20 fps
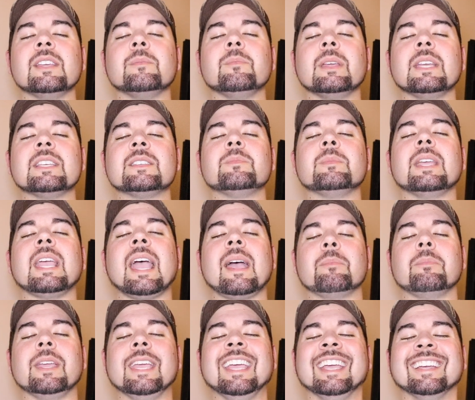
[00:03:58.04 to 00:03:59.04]
makes me
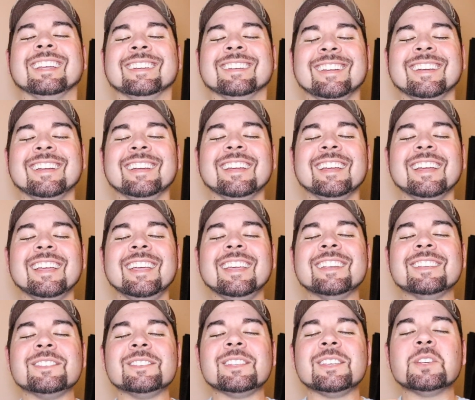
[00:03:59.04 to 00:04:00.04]
happy.
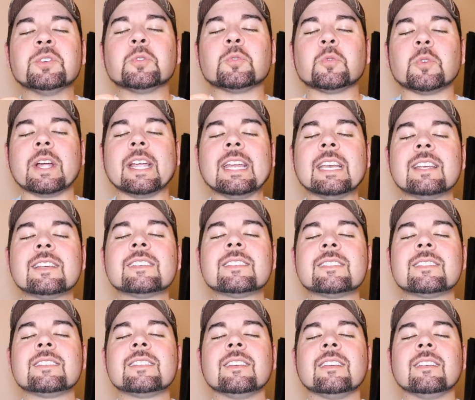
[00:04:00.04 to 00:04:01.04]
It is the
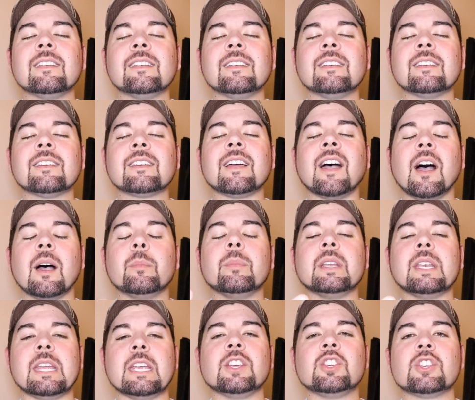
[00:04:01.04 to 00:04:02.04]
greatest
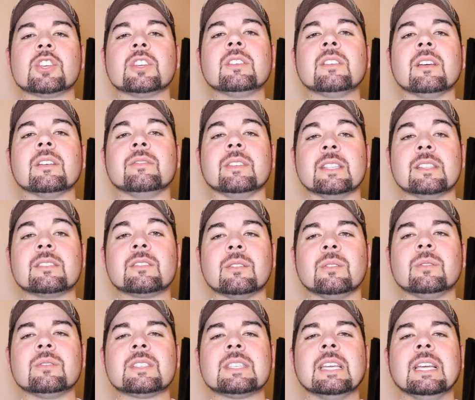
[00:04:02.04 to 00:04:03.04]
combination of
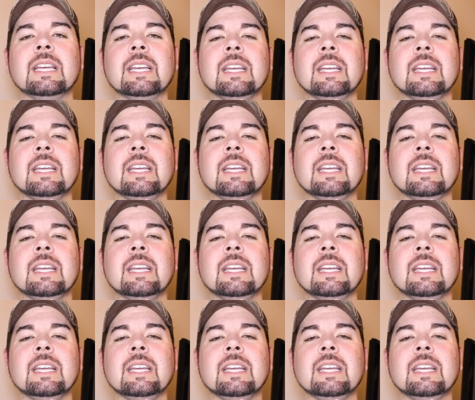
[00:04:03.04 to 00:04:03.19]
insults